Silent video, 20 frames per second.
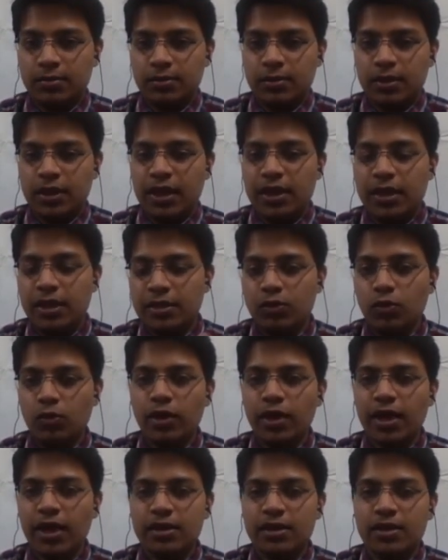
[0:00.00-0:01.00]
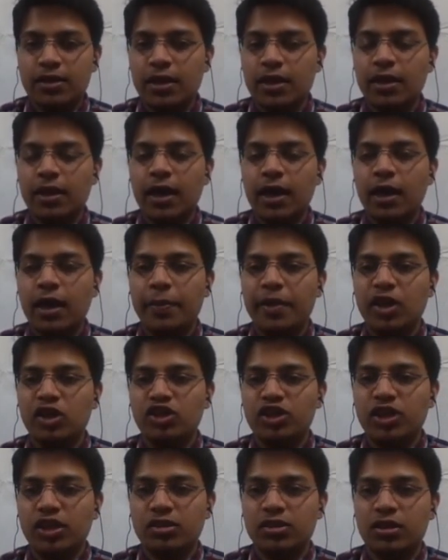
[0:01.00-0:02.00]
In his own case, he can't be a
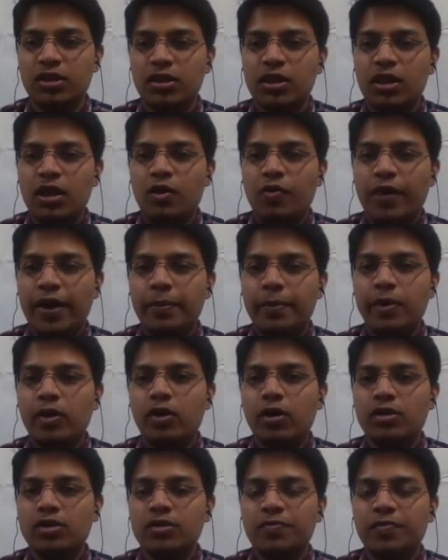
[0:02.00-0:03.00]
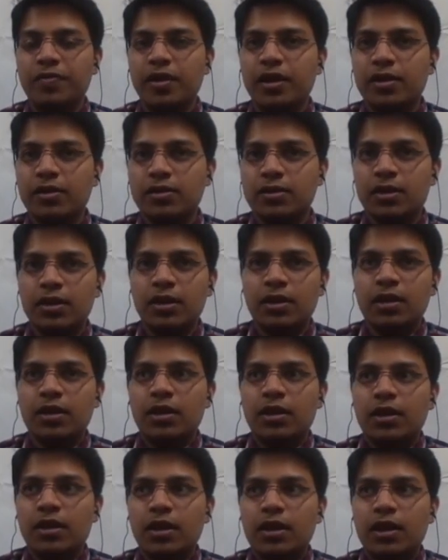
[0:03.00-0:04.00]
judge. Why? Because if he is
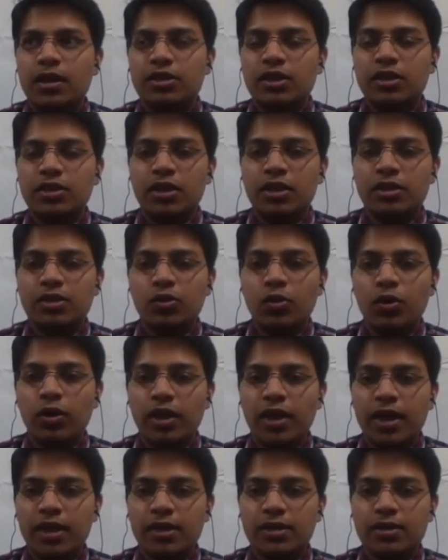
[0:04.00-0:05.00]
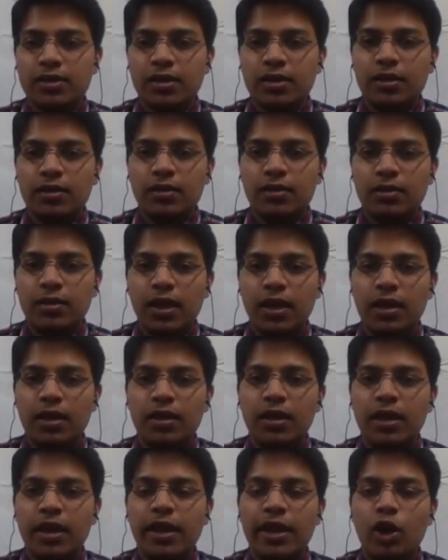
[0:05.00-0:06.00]
a judge in his own case, then
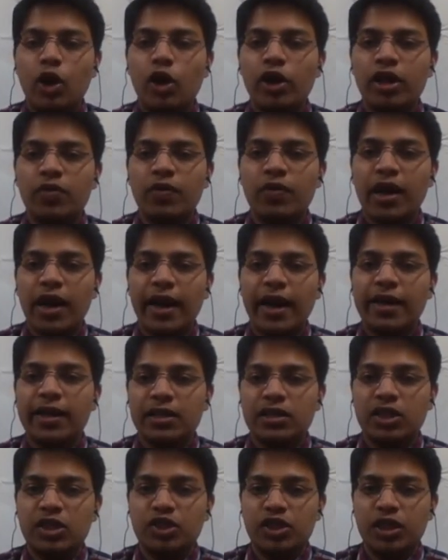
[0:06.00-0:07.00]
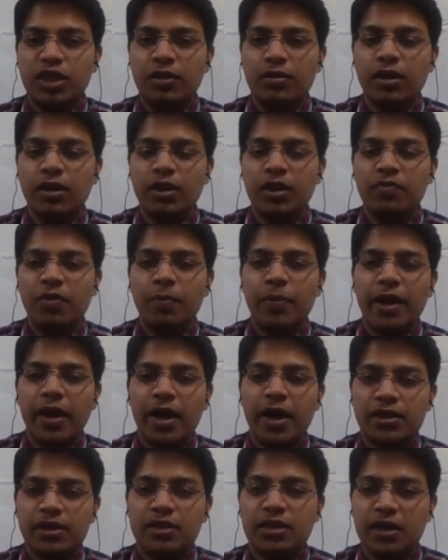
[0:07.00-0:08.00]
he cannot give a right decision, he will give a
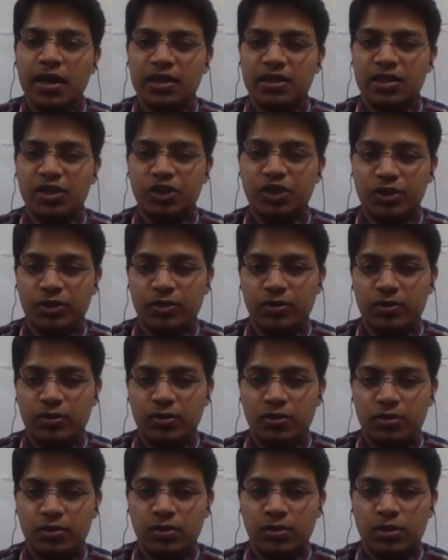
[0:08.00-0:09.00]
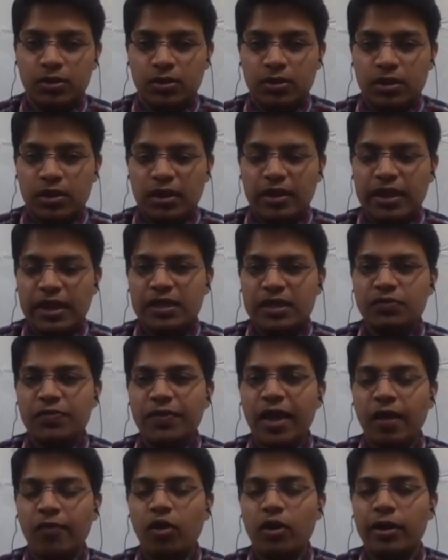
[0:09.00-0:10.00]
biased decision. These we
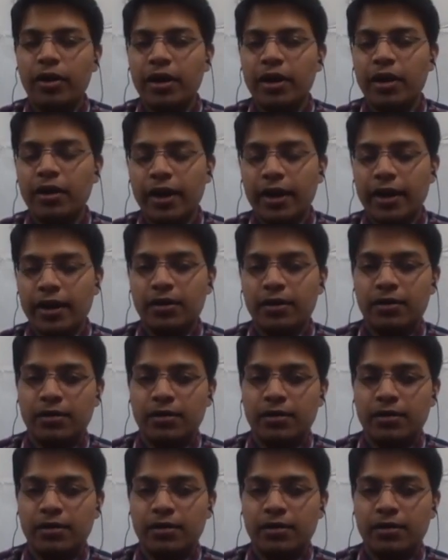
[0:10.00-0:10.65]
have already read.